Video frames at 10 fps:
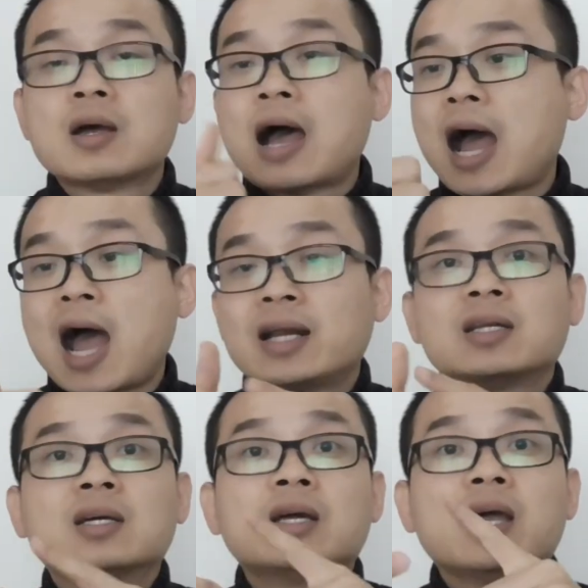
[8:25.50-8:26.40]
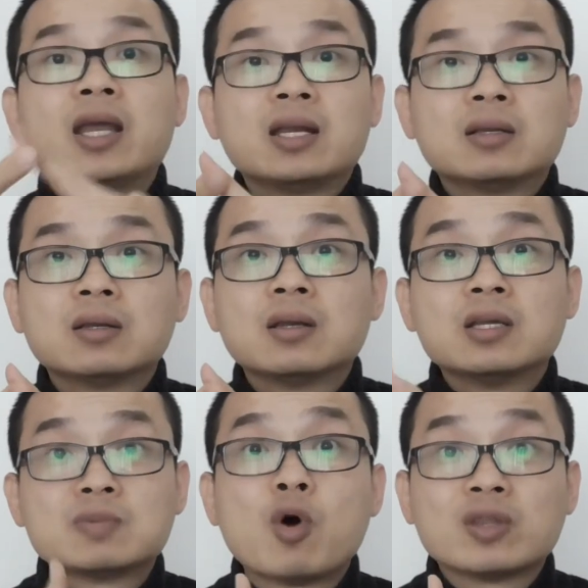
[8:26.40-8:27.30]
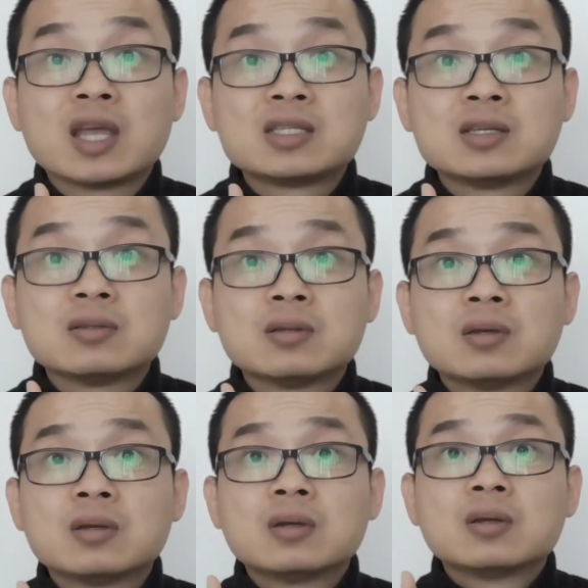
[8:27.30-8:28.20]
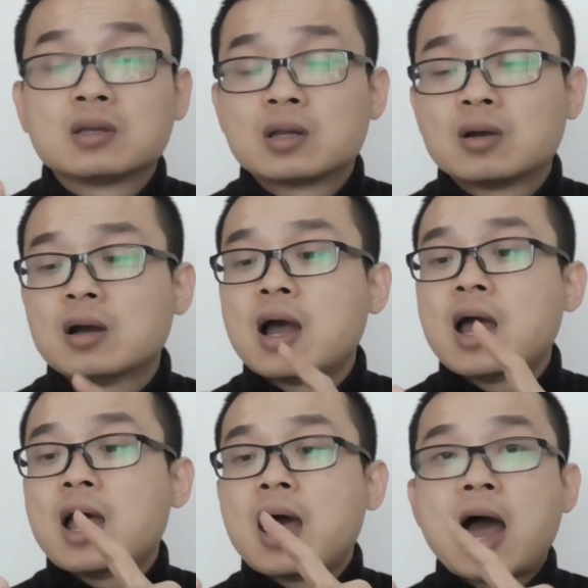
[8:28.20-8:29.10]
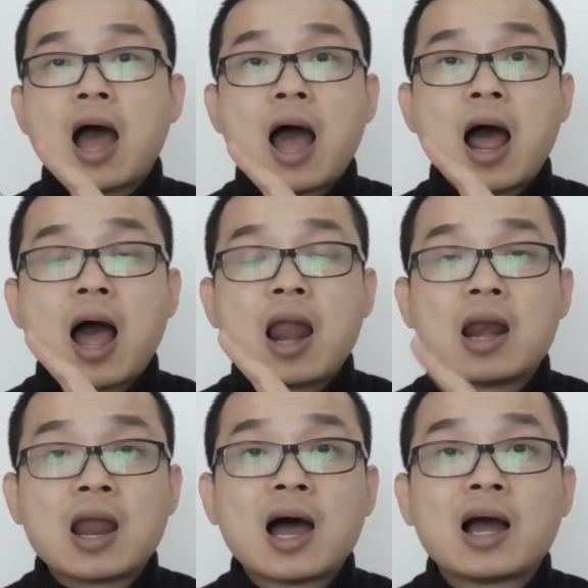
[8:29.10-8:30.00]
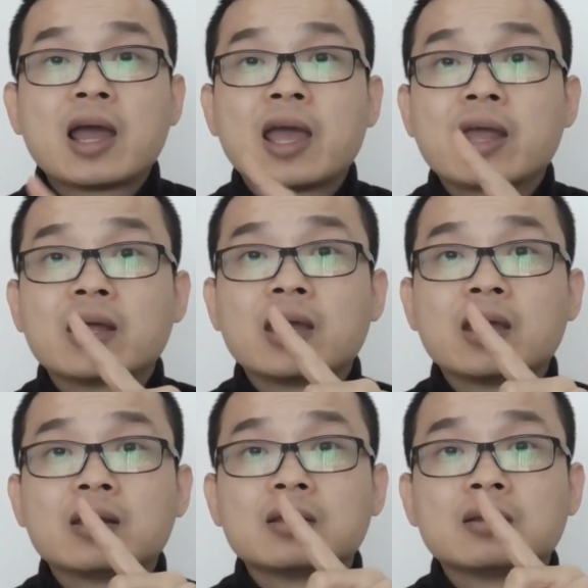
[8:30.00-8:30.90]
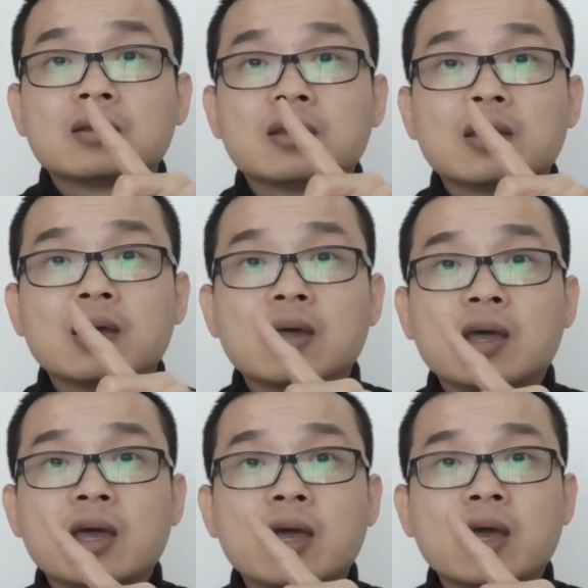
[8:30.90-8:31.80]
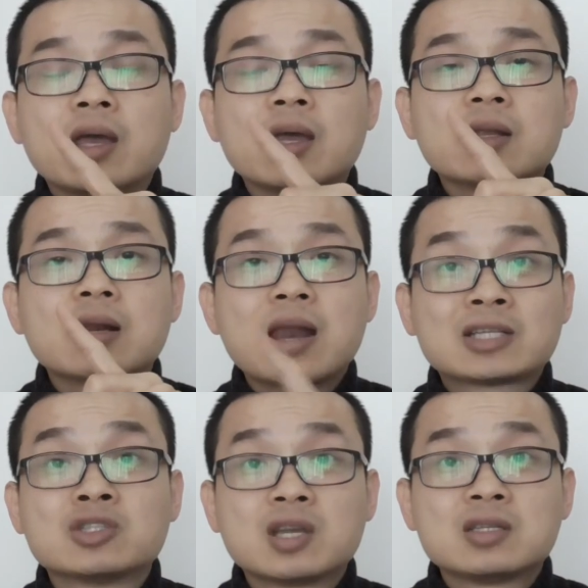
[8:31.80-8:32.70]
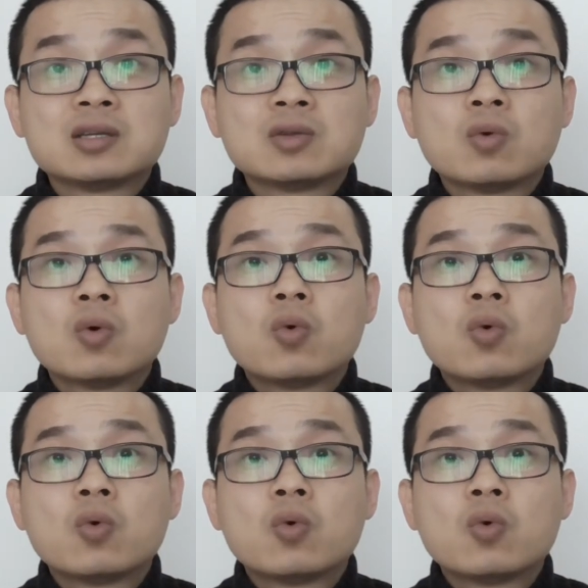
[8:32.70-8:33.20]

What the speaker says: heart and small intestine, you know, lung and large intestine,